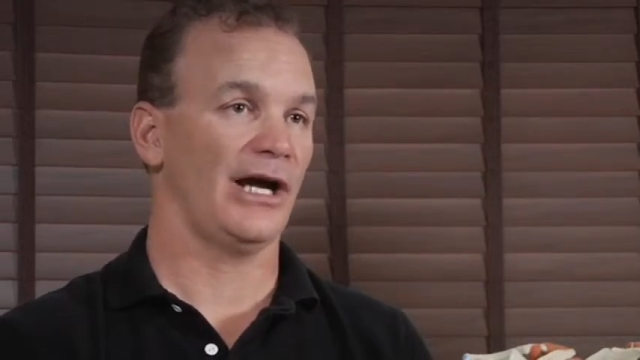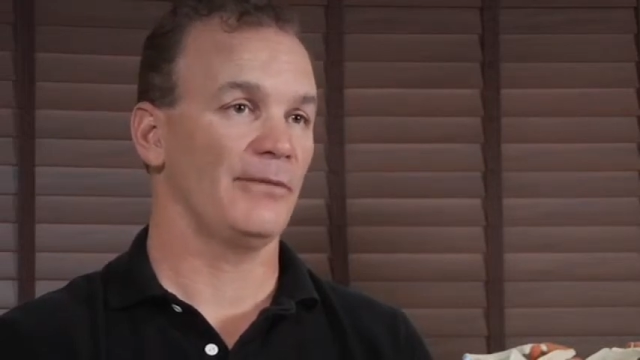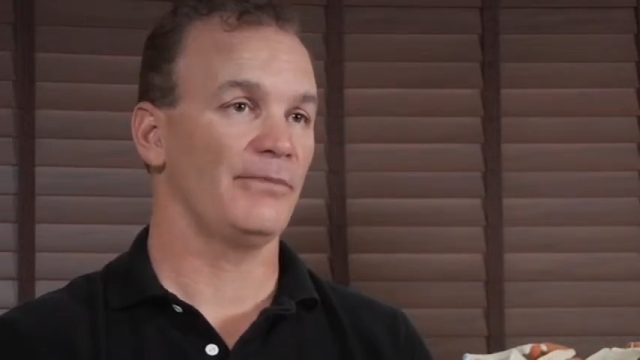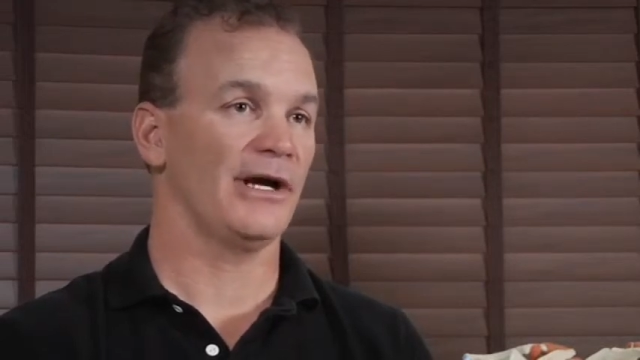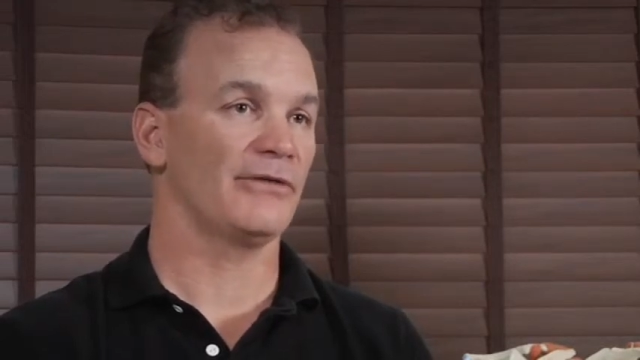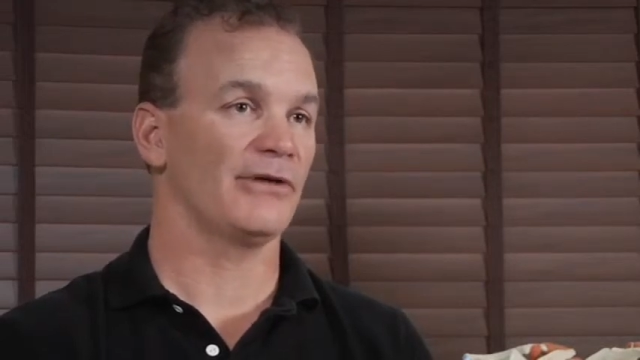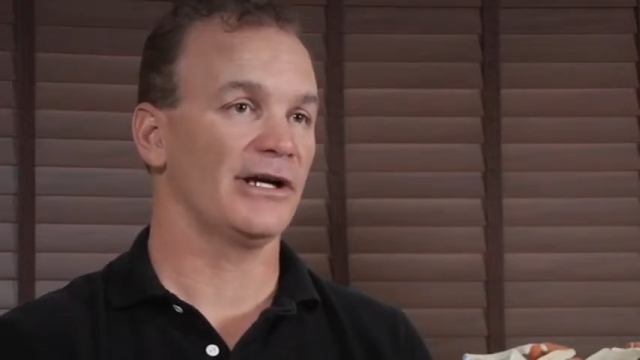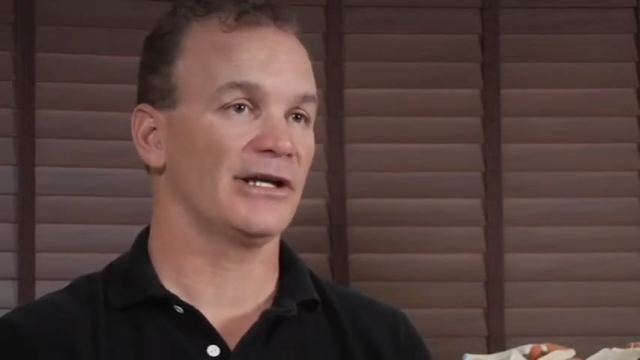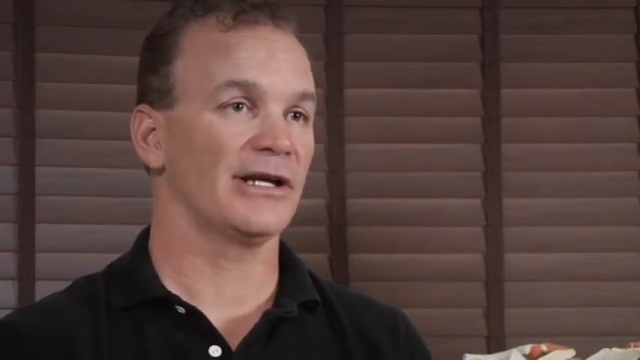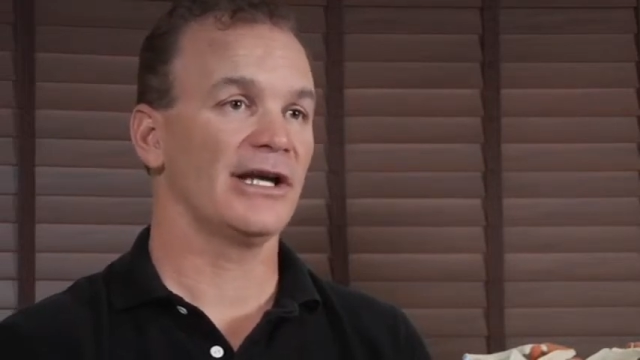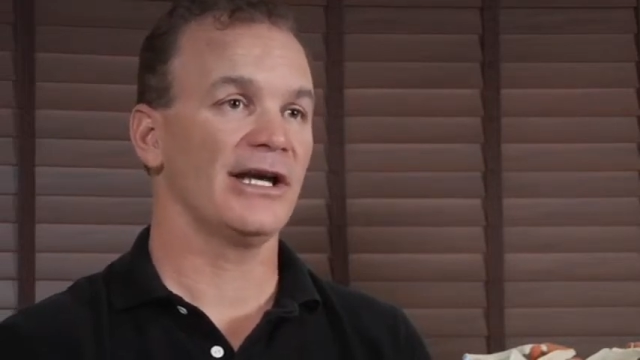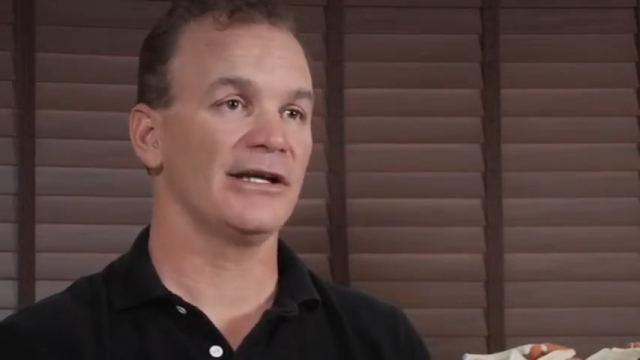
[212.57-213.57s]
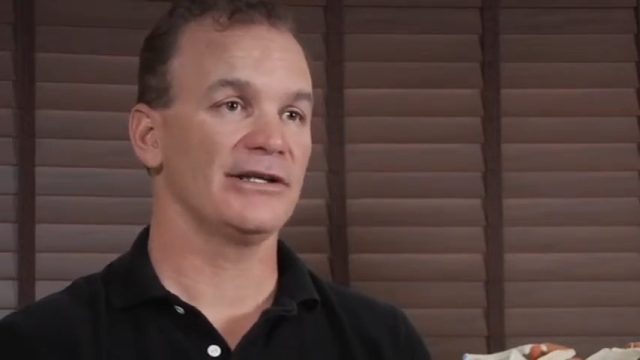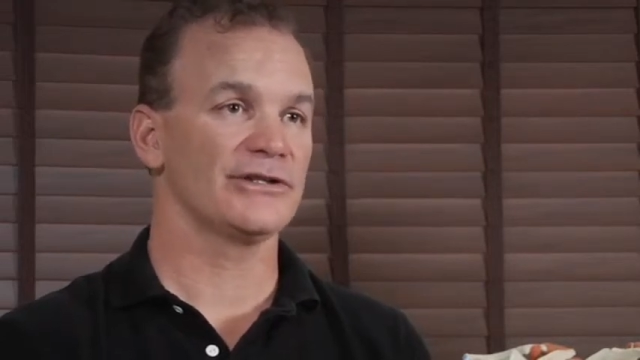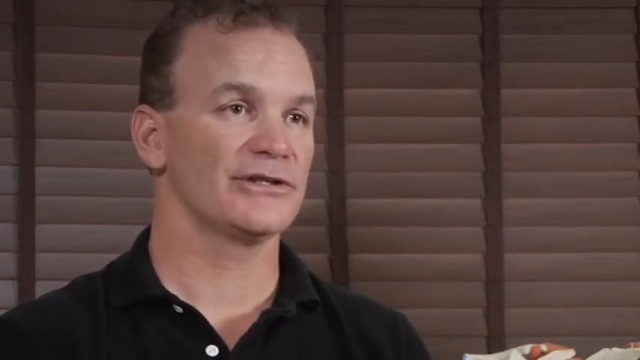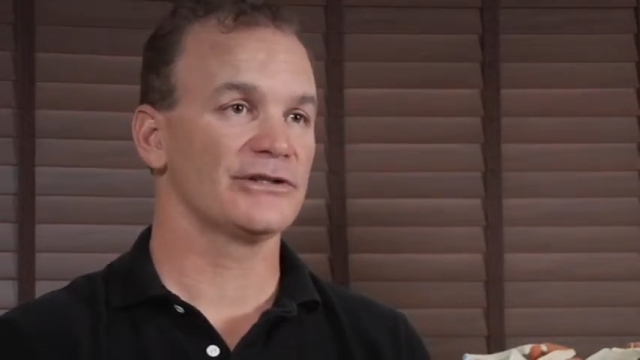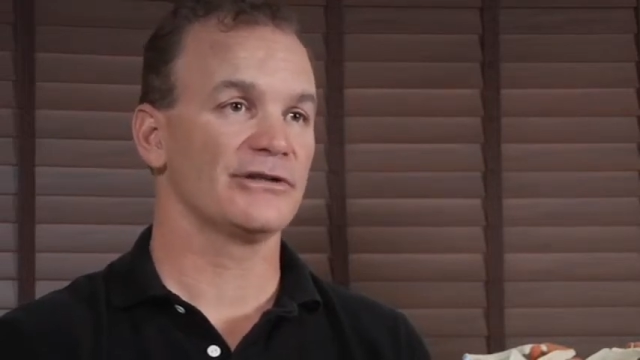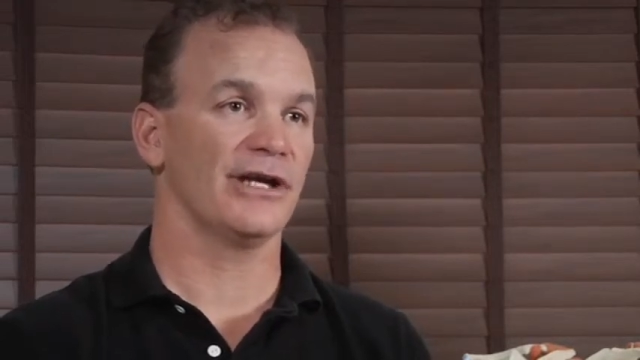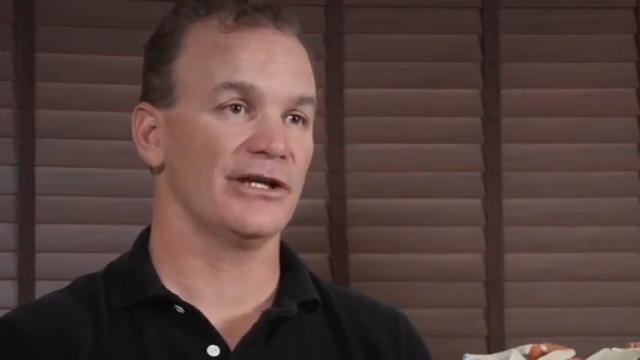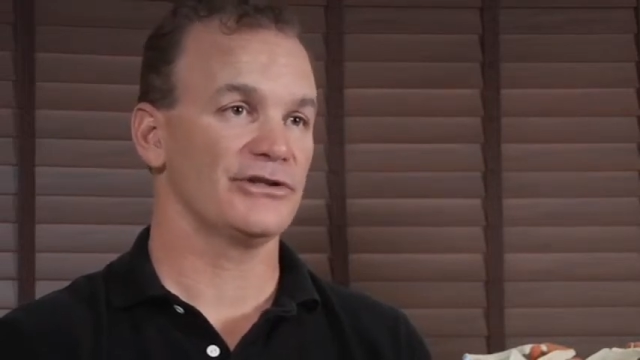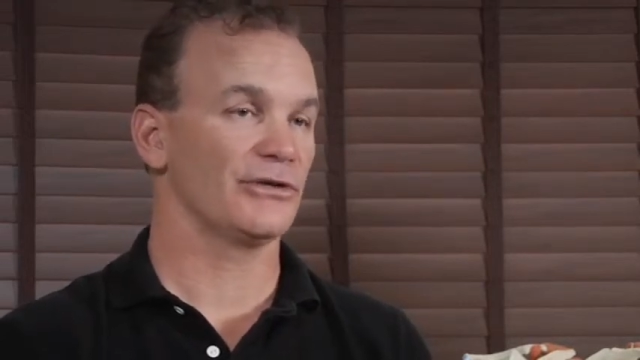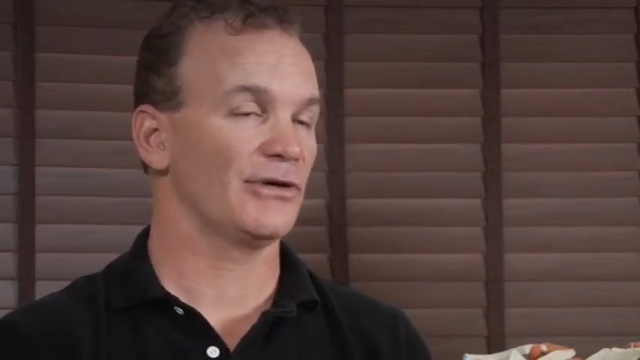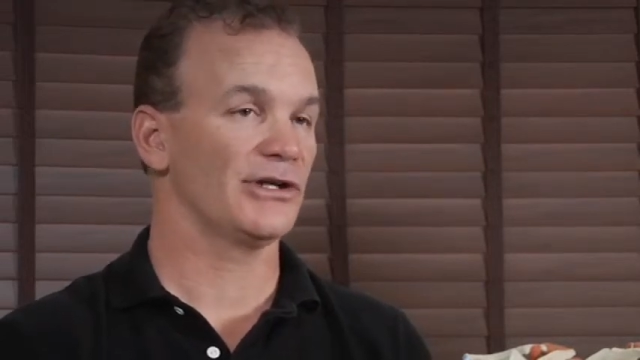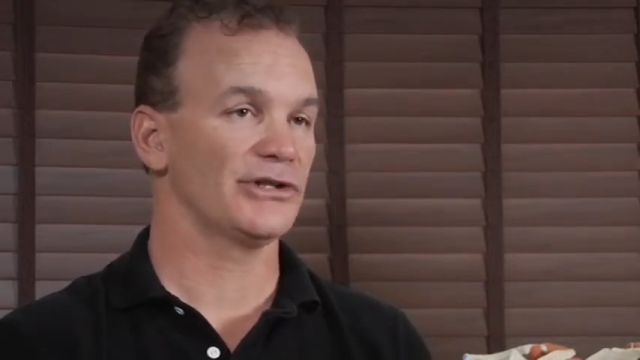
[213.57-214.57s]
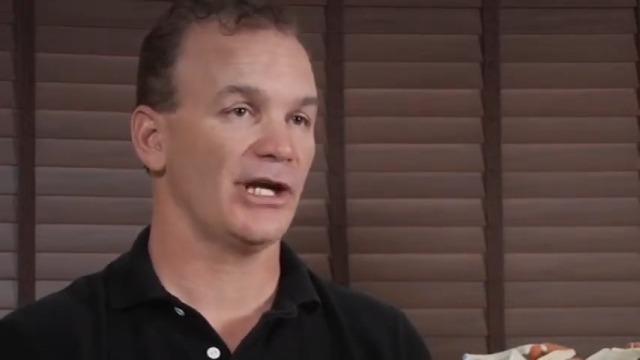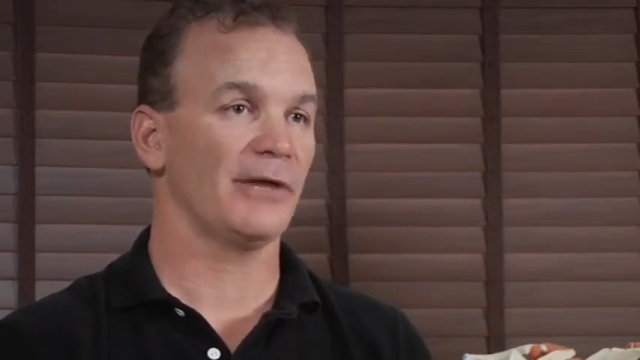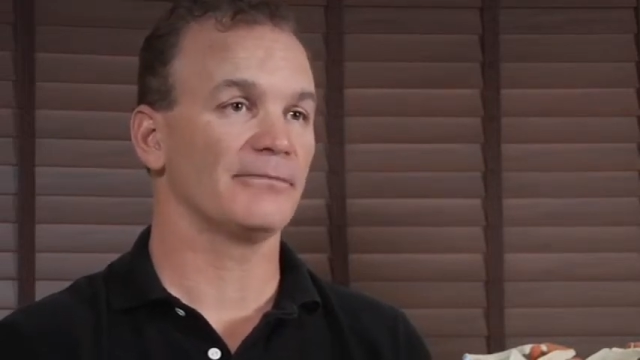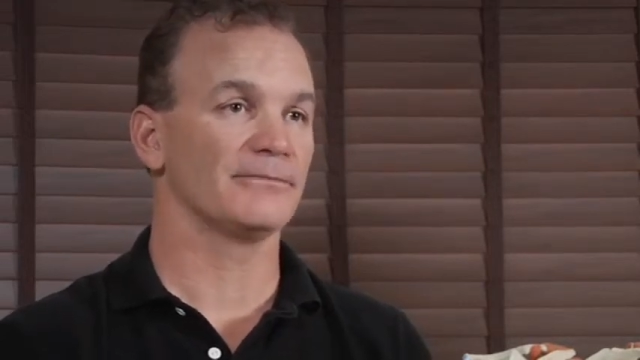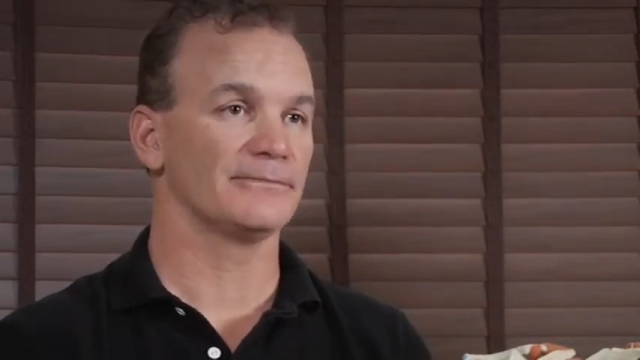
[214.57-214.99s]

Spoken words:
out bike riding again. He's in great shape.